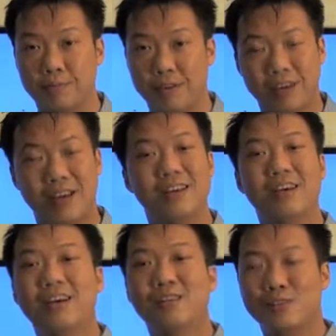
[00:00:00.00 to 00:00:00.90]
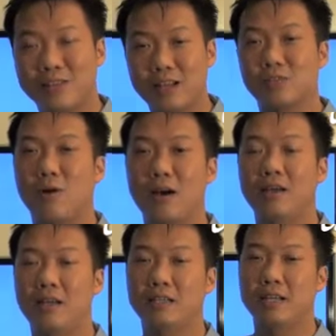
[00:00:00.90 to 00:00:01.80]
Okay, so that's why
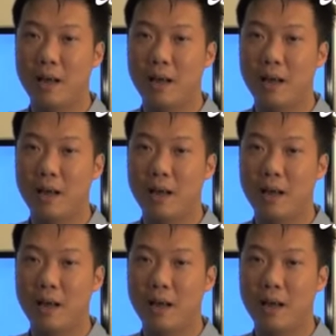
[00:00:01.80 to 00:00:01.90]
it is